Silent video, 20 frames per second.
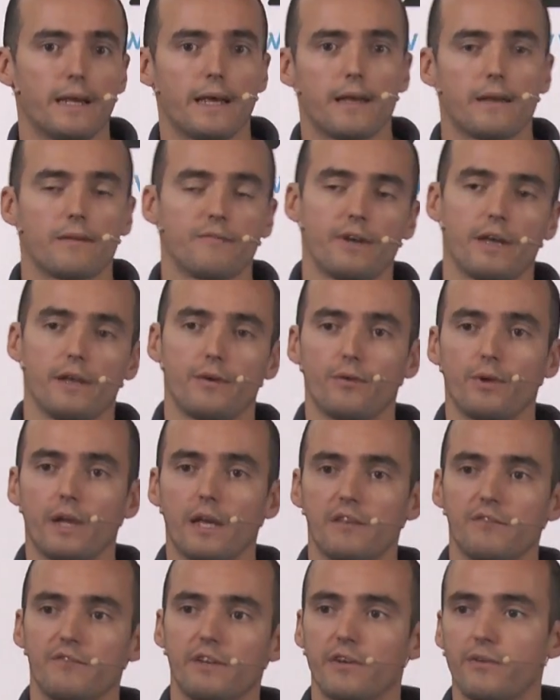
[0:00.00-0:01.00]
and then you
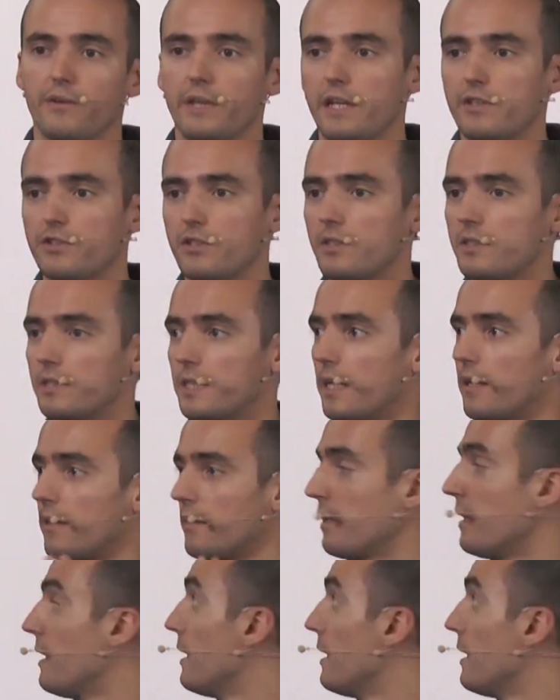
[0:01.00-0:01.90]
get the credentials and